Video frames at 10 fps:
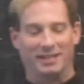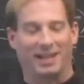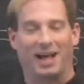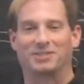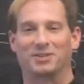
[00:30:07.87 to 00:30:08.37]
in
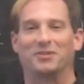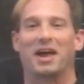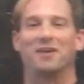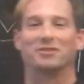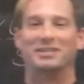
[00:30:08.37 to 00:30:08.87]
lots of
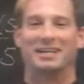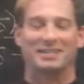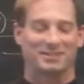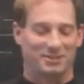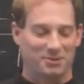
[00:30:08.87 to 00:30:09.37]

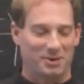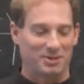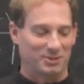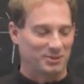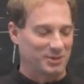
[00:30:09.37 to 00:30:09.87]
everyday
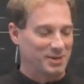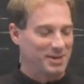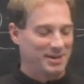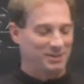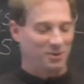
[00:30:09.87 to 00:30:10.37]
situations.
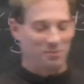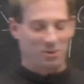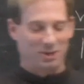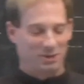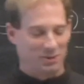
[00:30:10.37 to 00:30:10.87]
And so I'm
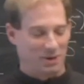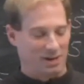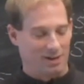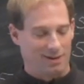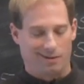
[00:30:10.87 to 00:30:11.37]
going to do
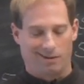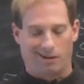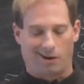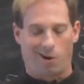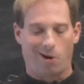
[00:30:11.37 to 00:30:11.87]
a,
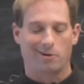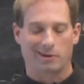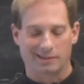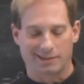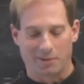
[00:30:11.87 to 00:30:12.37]
a harder
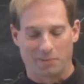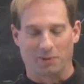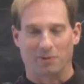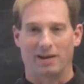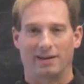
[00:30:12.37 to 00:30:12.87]

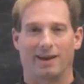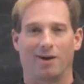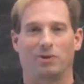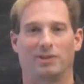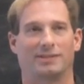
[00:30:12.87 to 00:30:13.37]
example right
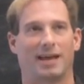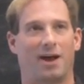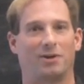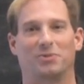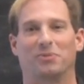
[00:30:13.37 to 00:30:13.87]
now, one that's
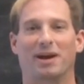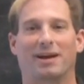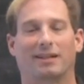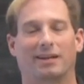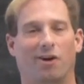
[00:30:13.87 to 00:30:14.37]

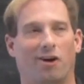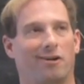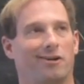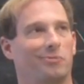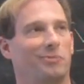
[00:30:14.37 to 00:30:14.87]
algebraically
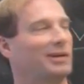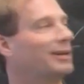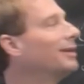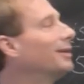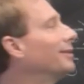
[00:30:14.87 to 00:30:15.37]
harder, but